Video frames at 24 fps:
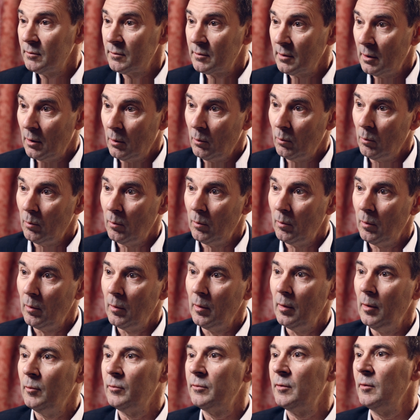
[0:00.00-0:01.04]
So
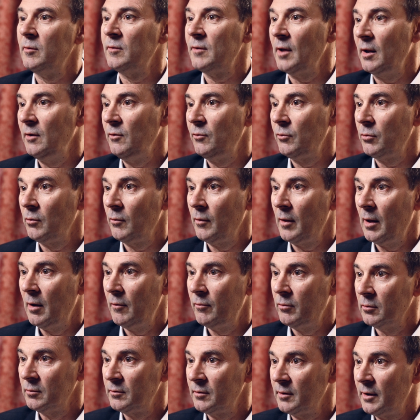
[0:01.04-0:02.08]
it was essential,
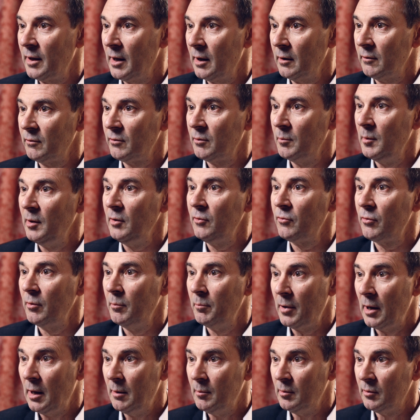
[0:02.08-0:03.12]
therefore, to get some interim
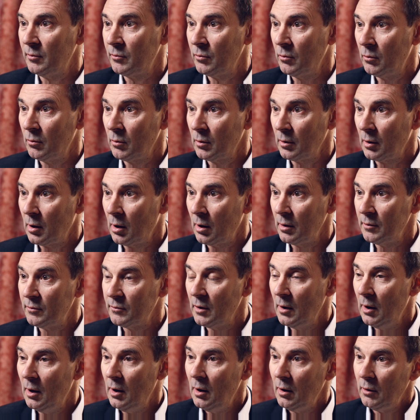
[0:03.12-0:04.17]
payments
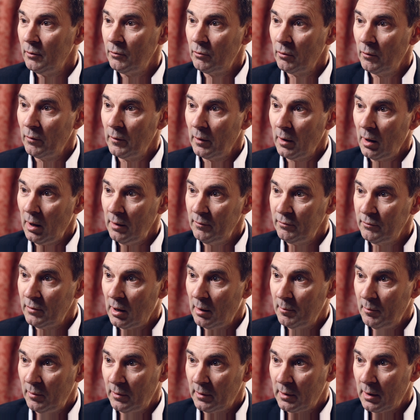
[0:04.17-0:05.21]
organised. During the
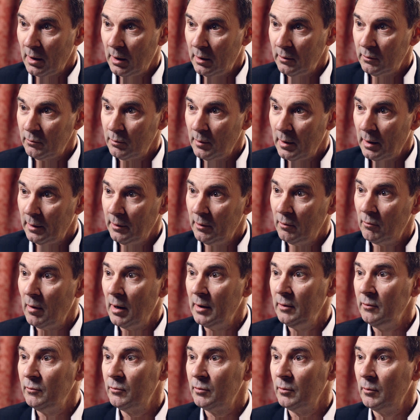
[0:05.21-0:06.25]
lifetime of the case, we had an
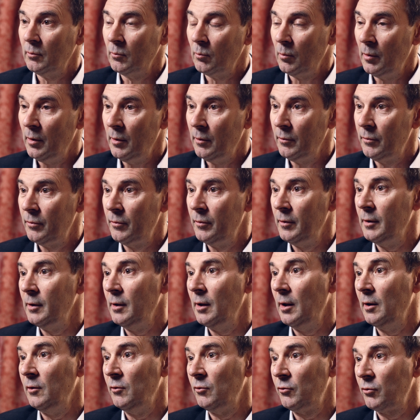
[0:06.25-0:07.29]
arrangement with
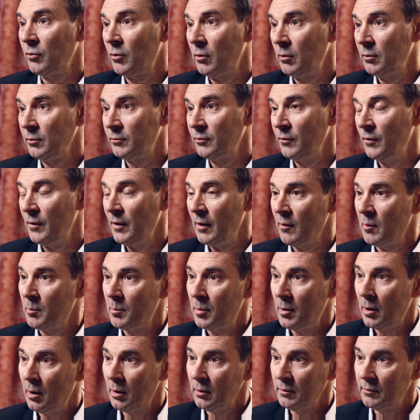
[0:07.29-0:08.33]
the insurers of the other
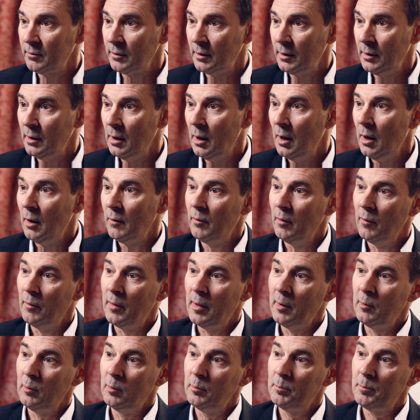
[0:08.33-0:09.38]
party that
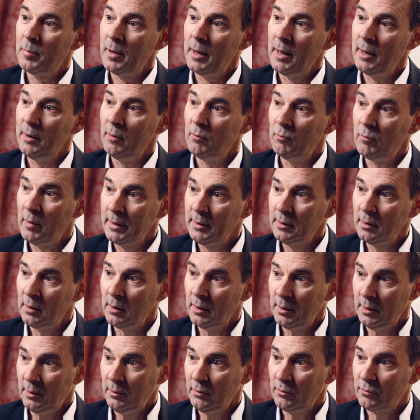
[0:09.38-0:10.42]
they would pay
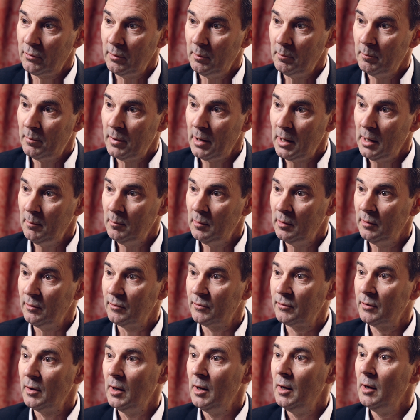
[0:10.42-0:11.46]
regular interim
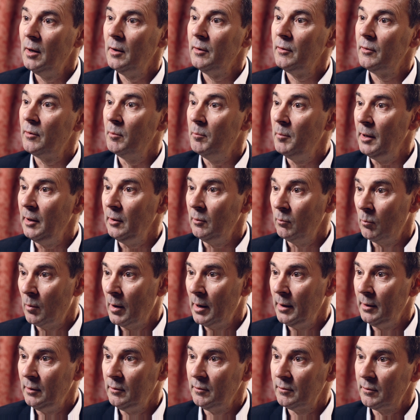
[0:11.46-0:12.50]
payments to meet
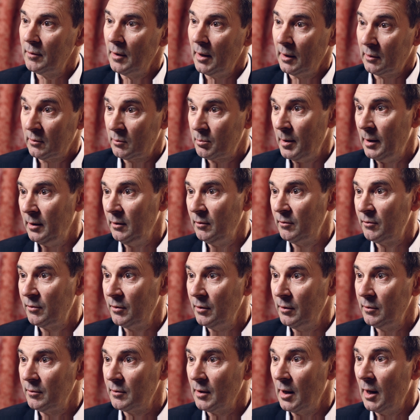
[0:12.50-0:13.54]
Wayne's
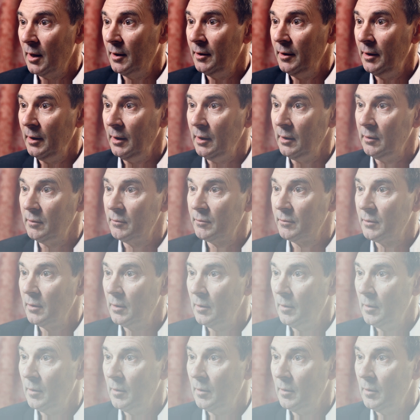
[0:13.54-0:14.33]
expenses and needs.